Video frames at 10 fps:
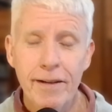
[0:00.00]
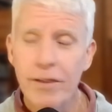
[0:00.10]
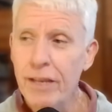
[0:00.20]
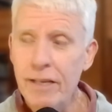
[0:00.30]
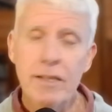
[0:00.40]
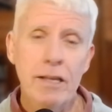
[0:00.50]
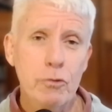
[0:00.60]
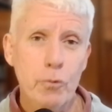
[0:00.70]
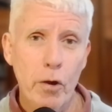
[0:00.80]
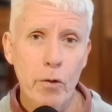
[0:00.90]
These
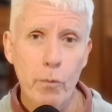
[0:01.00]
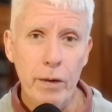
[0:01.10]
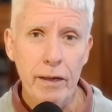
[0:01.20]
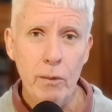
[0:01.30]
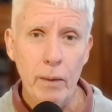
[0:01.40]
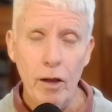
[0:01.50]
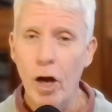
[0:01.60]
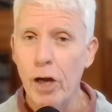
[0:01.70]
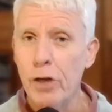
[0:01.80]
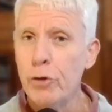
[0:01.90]
things grow really well.
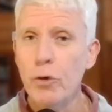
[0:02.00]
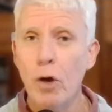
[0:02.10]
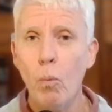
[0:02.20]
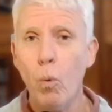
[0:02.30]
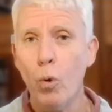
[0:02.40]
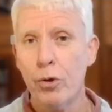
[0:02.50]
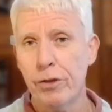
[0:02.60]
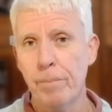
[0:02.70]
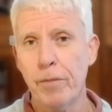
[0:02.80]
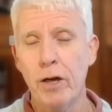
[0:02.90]
I do not water
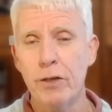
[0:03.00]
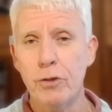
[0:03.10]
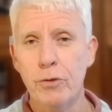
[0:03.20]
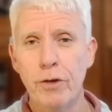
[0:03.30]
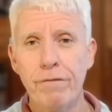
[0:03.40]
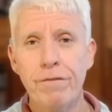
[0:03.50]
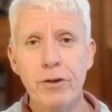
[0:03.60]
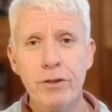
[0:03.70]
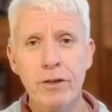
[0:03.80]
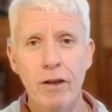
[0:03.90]
them. I do not
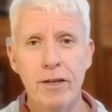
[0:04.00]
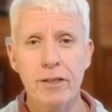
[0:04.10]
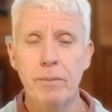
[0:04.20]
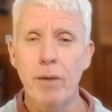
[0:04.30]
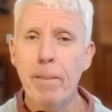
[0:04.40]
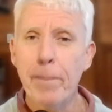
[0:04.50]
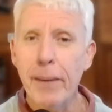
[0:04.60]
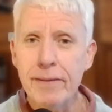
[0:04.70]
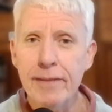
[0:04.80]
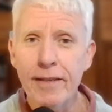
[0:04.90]
fertilize them. I
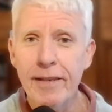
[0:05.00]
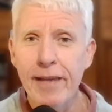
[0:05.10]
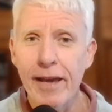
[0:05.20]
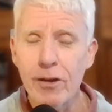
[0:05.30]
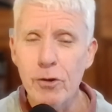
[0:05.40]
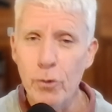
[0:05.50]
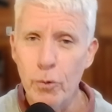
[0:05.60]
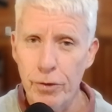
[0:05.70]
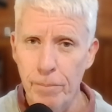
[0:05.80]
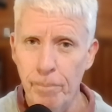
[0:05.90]
basically
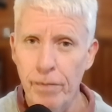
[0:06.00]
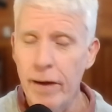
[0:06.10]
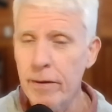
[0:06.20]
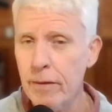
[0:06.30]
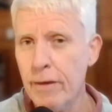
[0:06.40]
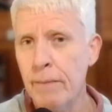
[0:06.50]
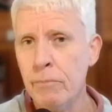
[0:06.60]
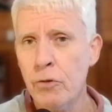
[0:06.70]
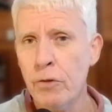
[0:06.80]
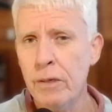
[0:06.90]
ignore them. Under the
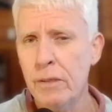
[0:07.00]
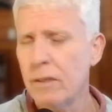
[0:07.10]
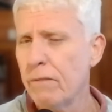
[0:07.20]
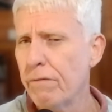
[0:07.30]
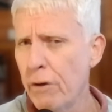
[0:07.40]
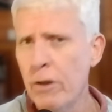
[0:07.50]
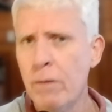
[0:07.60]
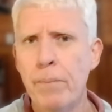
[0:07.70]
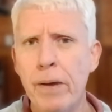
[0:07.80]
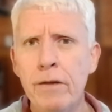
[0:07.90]
gum trees, it's very
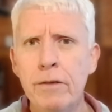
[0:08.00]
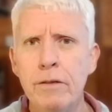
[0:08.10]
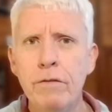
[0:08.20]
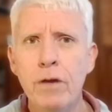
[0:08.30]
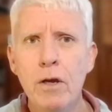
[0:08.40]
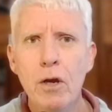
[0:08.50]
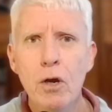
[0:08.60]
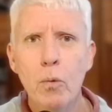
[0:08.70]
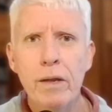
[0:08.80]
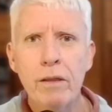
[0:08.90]
competitive
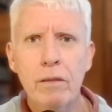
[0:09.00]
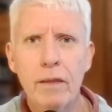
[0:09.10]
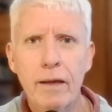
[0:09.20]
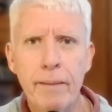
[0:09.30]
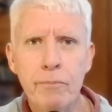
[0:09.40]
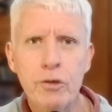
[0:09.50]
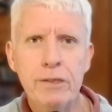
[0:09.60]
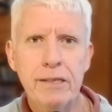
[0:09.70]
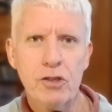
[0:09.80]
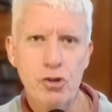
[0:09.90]
with the gum
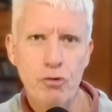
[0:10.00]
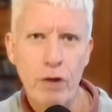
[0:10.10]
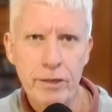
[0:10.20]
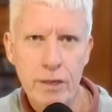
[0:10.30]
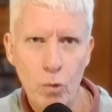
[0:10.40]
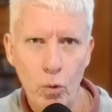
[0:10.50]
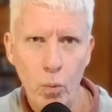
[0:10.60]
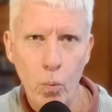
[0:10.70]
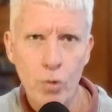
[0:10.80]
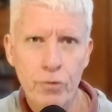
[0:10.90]
trees extracting all the
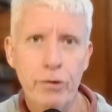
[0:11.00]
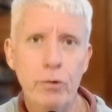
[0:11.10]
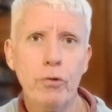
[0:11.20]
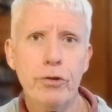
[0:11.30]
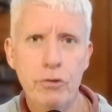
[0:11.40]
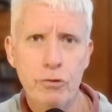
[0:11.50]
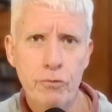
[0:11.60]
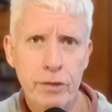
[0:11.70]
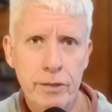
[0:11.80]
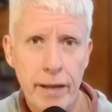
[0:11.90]
water and all the
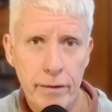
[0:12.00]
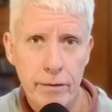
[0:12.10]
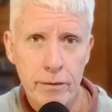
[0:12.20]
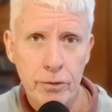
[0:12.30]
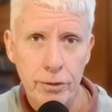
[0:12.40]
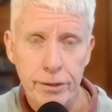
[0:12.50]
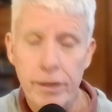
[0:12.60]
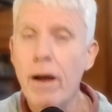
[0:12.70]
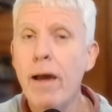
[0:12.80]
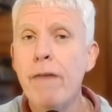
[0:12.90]
nutrients out of the soils. And
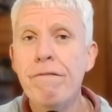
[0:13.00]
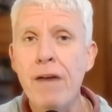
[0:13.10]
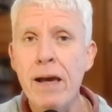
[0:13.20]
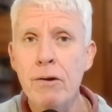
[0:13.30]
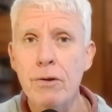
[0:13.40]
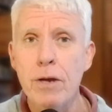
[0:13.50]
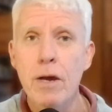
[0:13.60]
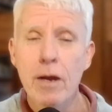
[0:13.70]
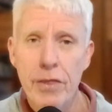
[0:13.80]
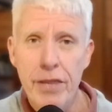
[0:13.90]
I have found
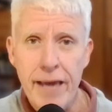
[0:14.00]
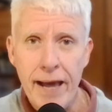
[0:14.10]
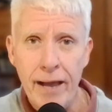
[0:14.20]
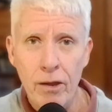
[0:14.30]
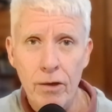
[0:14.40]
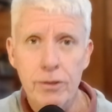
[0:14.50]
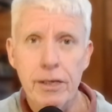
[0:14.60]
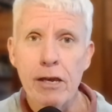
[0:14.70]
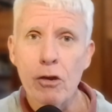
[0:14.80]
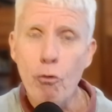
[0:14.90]
the aloes
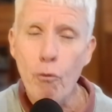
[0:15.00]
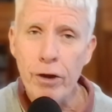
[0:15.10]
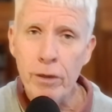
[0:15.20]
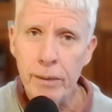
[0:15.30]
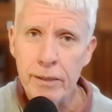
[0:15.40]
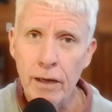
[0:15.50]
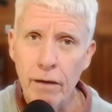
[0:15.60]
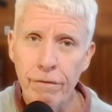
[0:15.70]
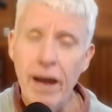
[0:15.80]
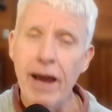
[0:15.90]
incredibly
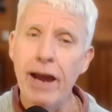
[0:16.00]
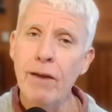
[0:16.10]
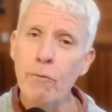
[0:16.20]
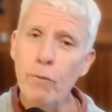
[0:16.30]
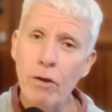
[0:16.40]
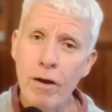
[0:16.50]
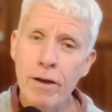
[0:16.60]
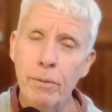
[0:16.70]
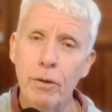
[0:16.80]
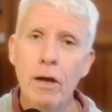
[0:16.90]
tough and
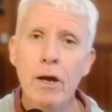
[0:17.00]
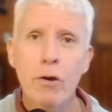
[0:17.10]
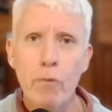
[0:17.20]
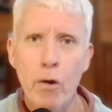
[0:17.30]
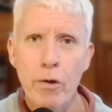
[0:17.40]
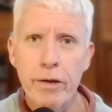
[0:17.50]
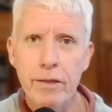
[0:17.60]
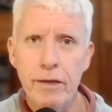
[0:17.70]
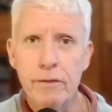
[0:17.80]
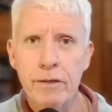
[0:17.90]
reliable growing in
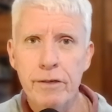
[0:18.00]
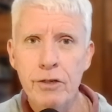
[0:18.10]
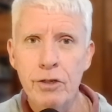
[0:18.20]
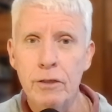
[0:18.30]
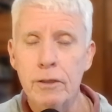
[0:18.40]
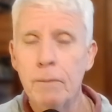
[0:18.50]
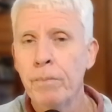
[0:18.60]
these conditions.